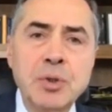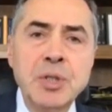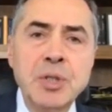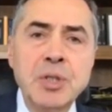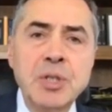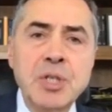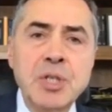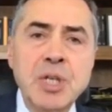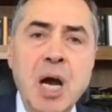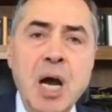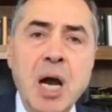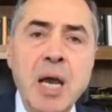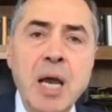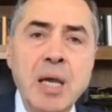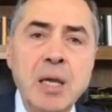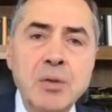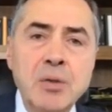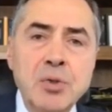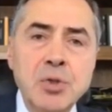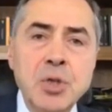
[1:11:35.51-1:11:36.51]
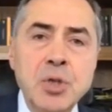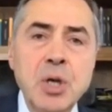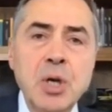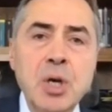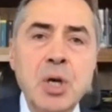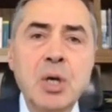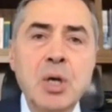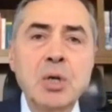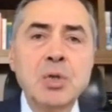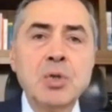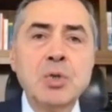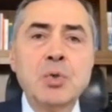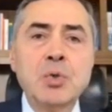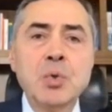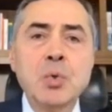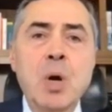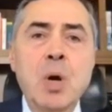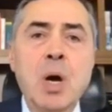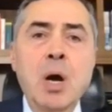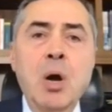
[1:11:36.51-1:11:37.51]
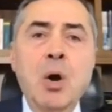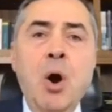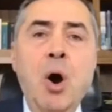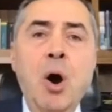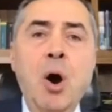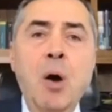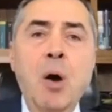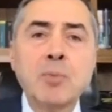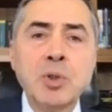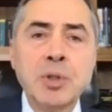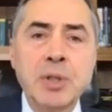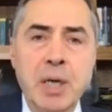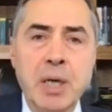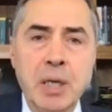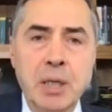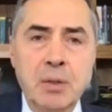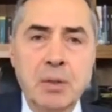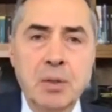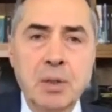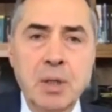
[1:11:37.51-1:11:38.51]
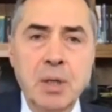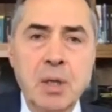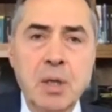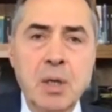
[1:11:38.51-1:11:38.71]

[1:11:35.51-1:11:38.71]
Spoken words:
designs to accommodate